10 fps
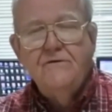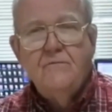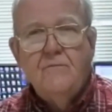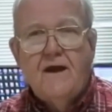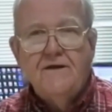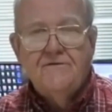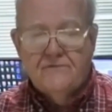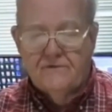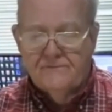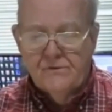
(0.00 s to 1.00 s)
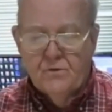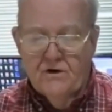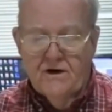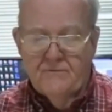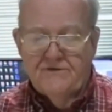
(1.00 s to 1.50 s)
Always
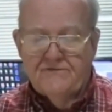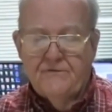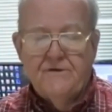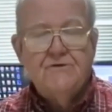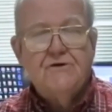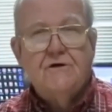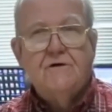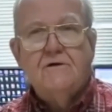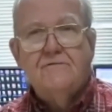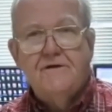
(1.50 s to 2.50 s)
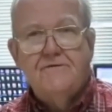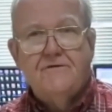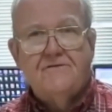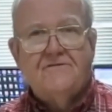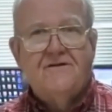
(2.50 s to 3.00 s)
review the manuscript
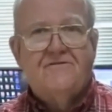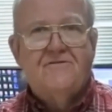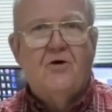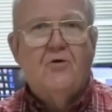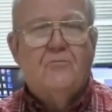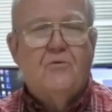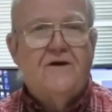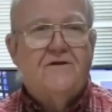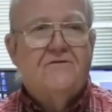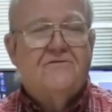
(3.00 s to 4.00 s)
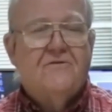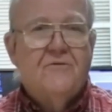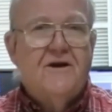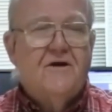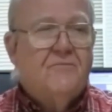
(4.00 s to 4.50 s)
requirements for the journal of interest.
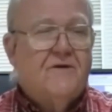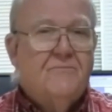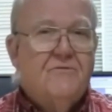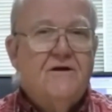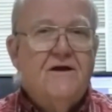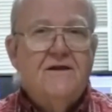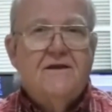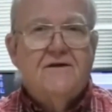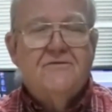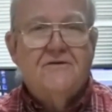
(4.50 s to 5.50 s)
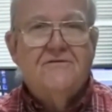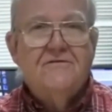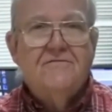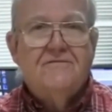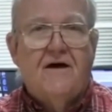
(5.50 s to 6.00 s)
There's no point in a
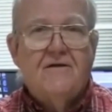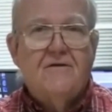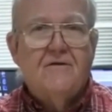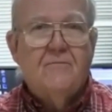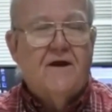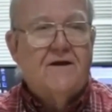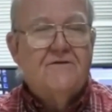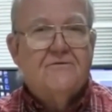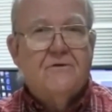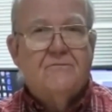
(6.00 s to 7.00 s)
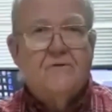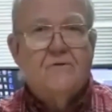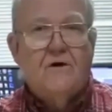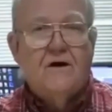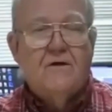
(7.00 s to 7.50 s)
paper that doesn't
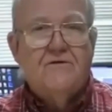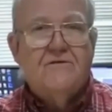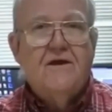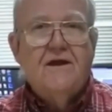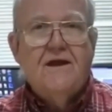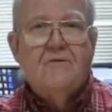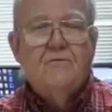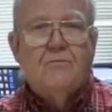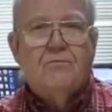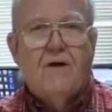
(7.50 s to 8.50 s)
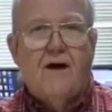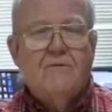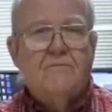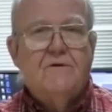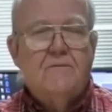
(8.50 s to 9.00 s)
follow the manuscript
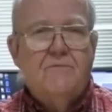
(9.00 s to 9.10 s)
requirements.